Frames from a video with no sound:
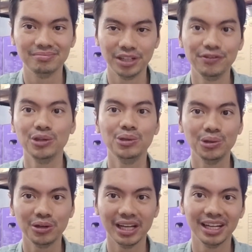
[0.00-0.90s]
reviewed
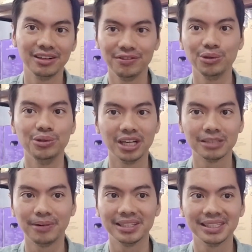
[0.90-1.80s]
you, and then reviewed you
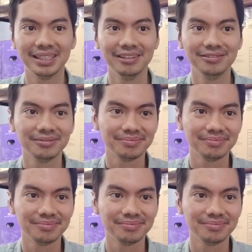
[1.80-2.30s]
as positive.